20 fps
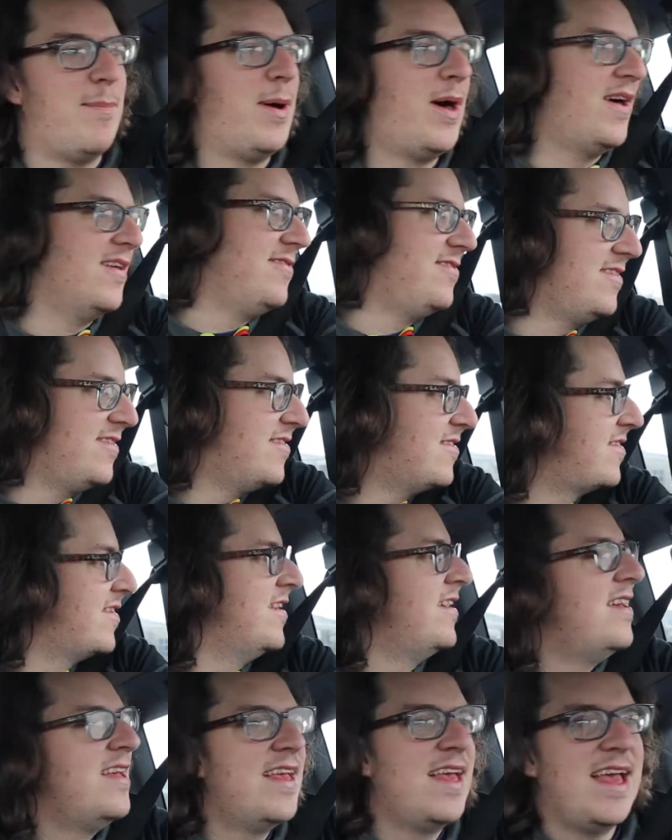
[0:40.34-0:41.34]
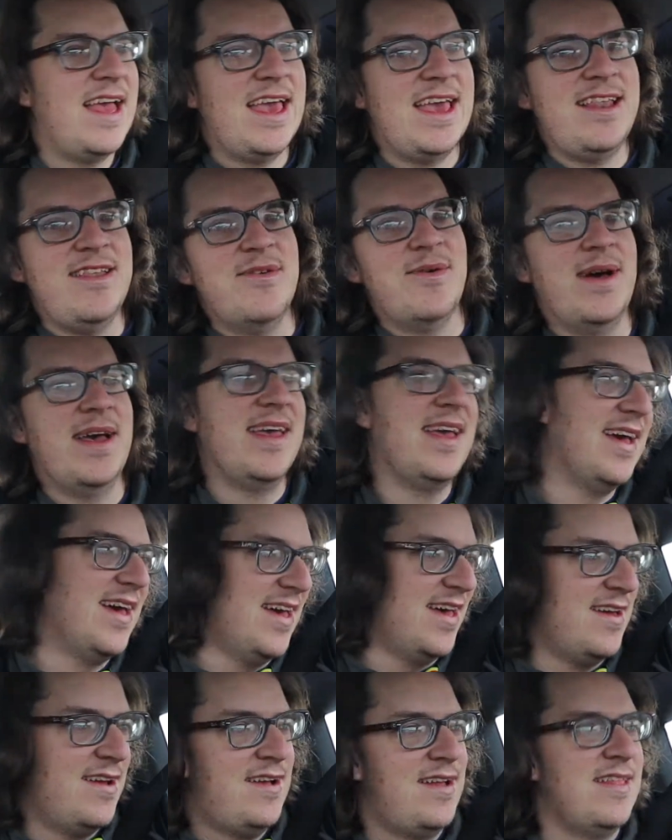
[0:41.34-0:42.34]
apologies. Anyway,
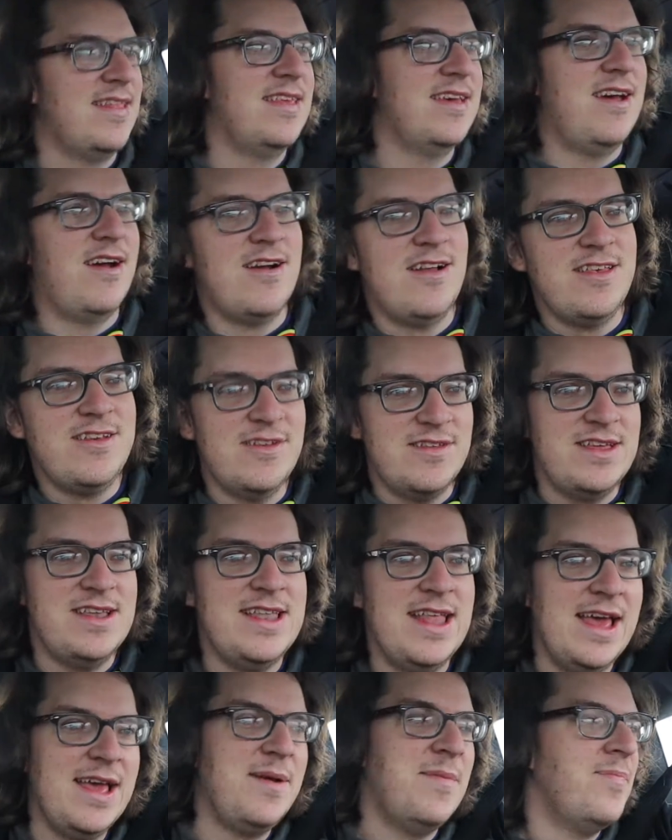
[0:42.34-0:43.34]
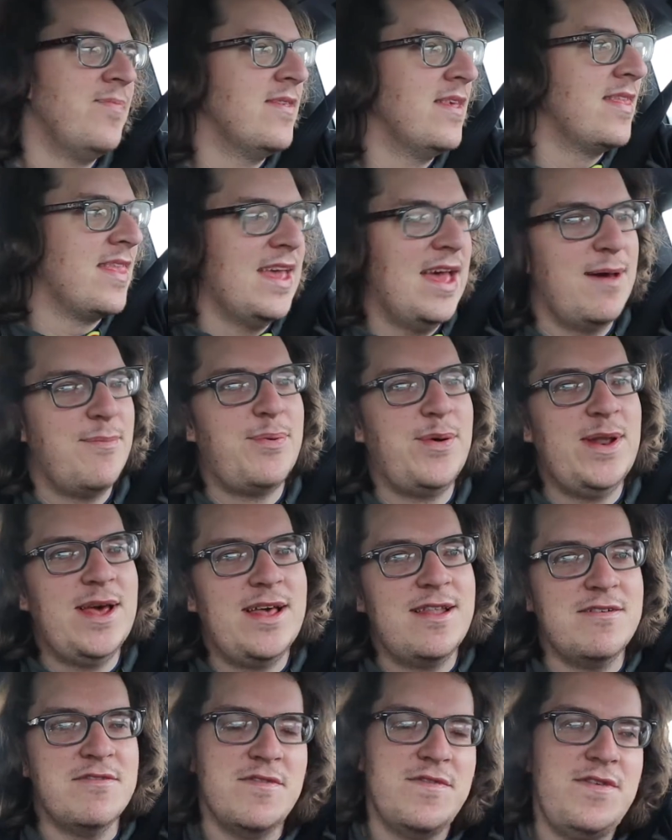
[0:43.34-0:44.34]
uh, earlier in the day, I put
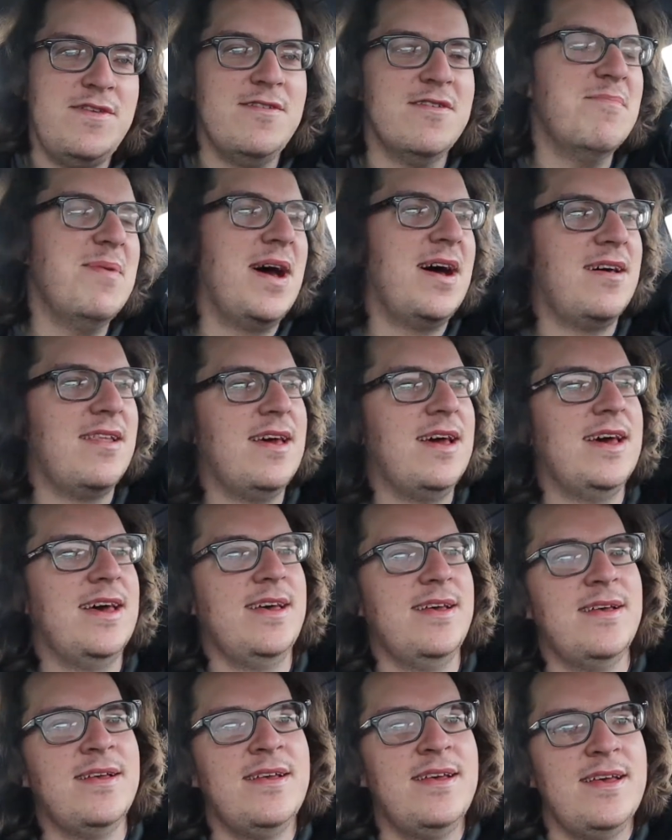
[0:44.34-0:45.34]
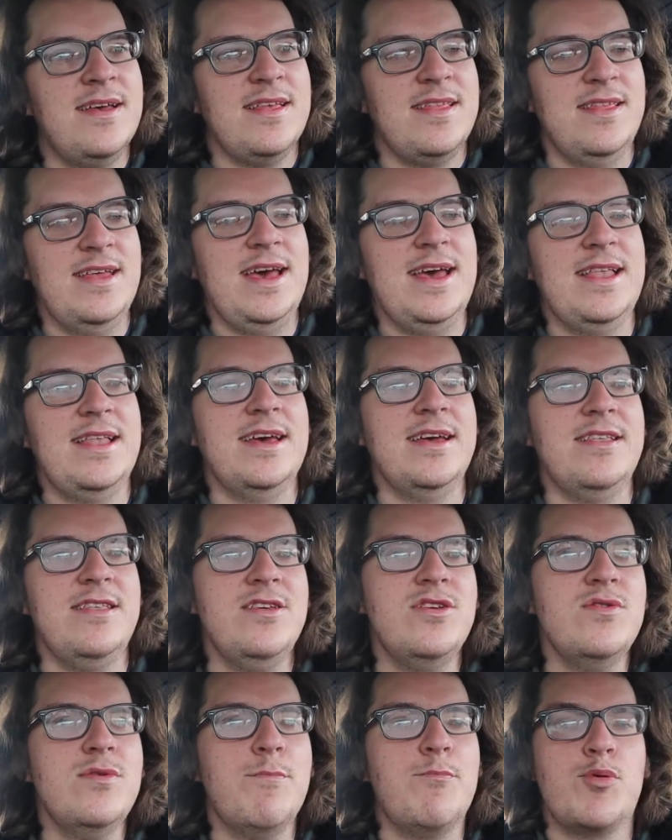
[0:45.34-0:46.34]
out a review about uh, that uh,
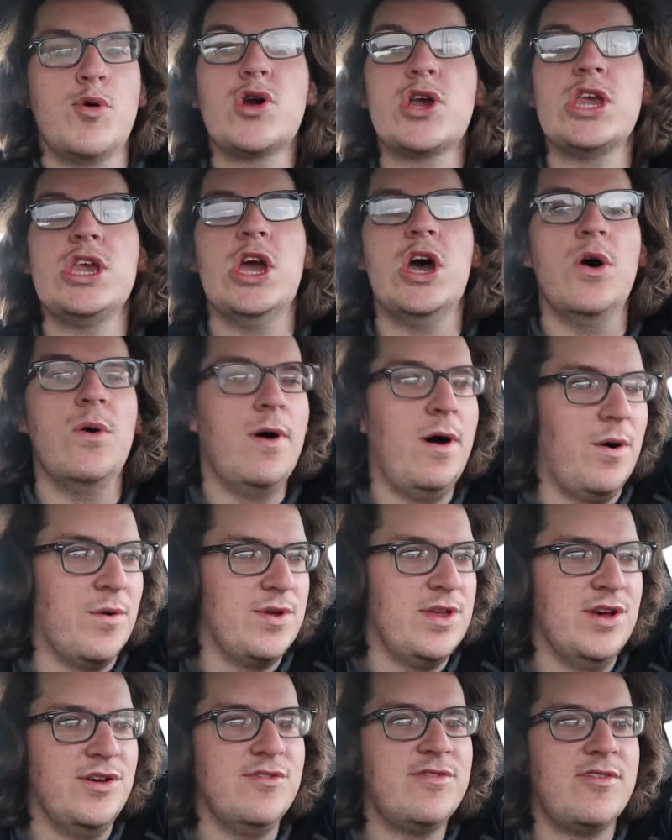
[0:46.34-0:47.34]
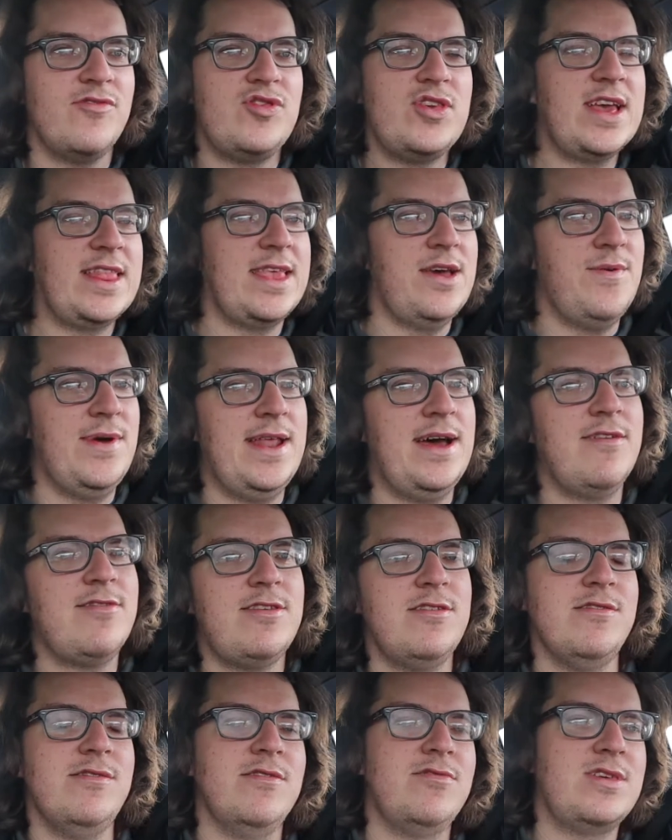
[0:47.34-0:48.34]
new Brookio Oreos. So check that one out
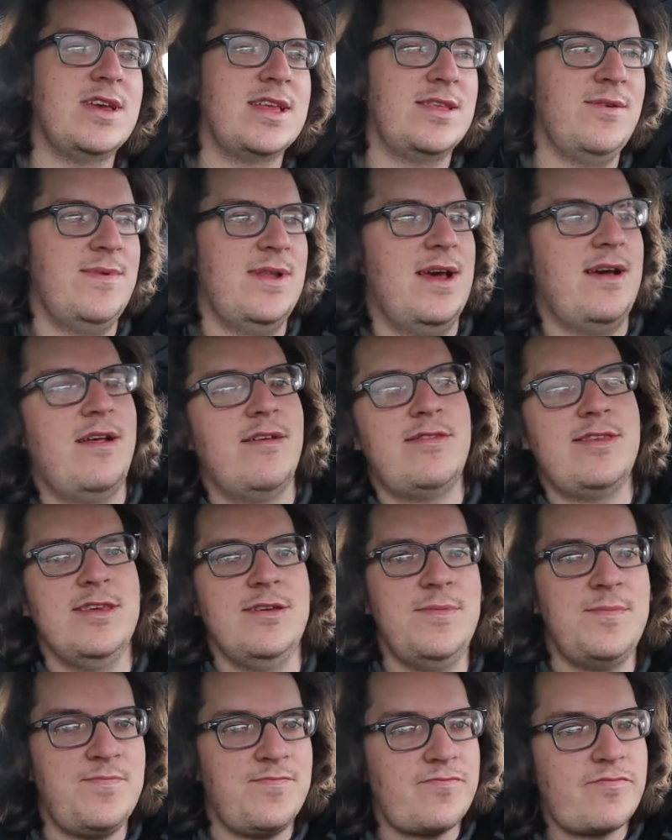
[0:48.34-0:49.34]
too, you know, check that one out too.